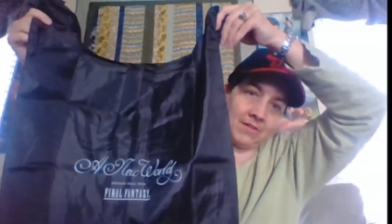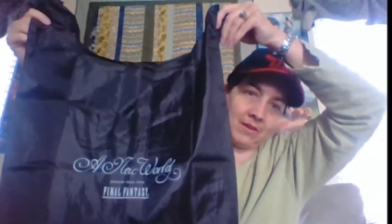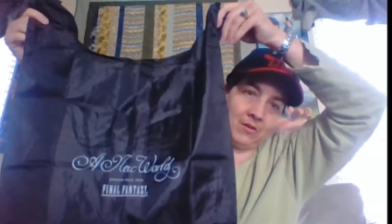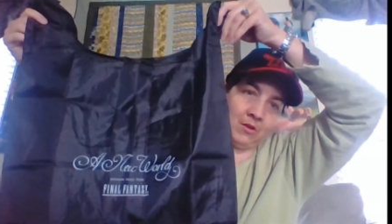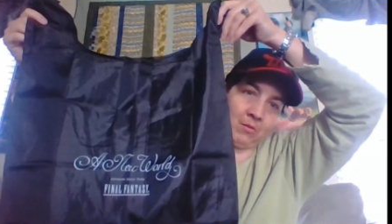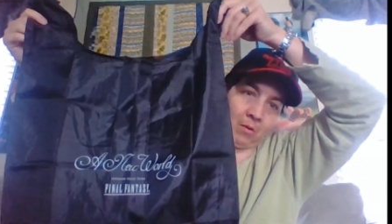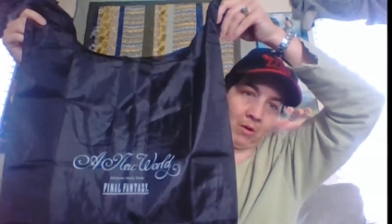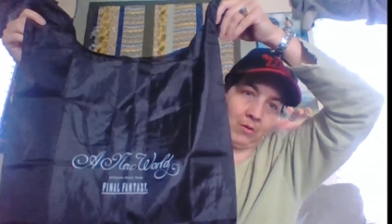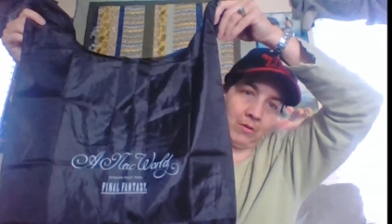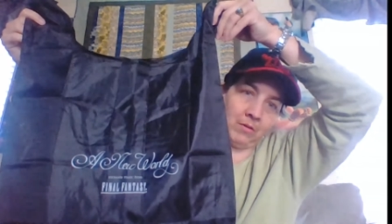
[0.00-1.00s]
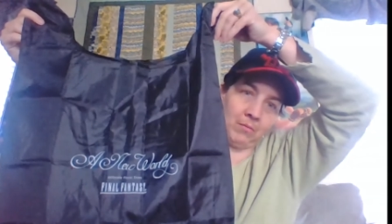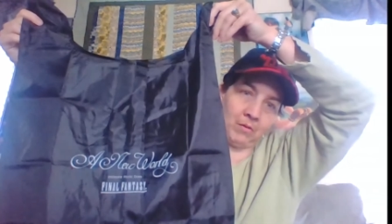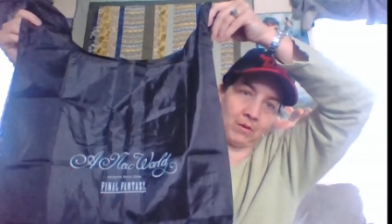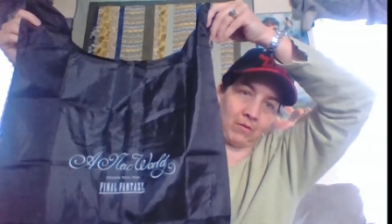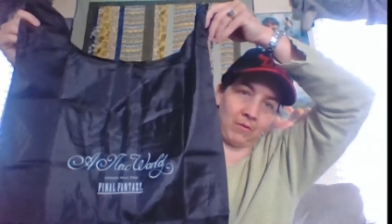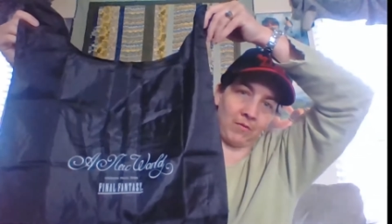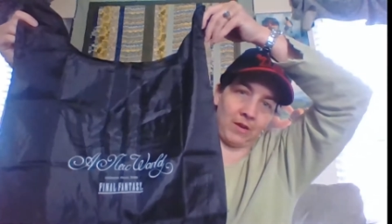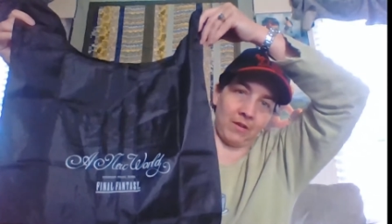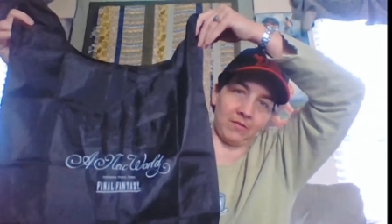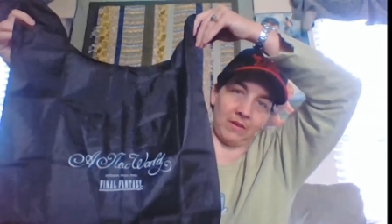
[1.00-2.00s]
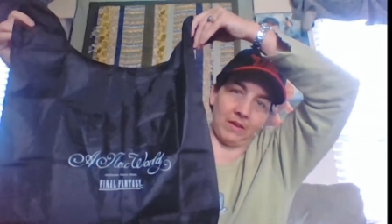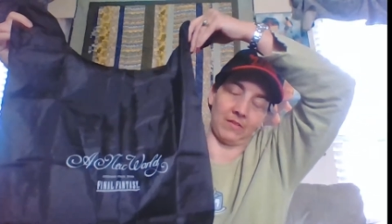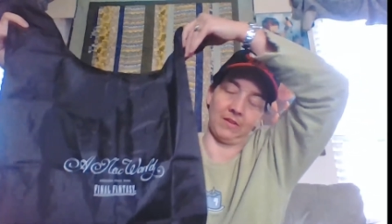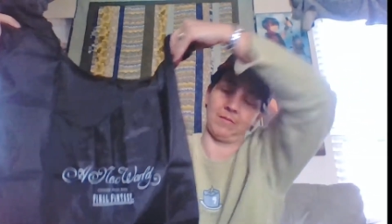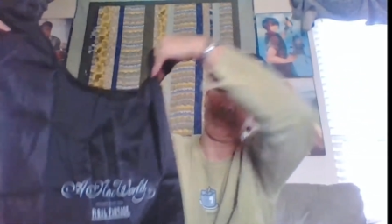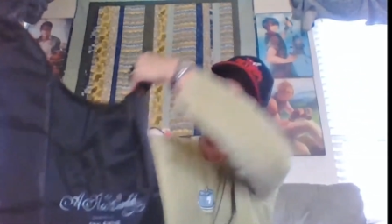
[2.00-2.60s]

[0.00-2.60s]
a New World music from Final Fantasy.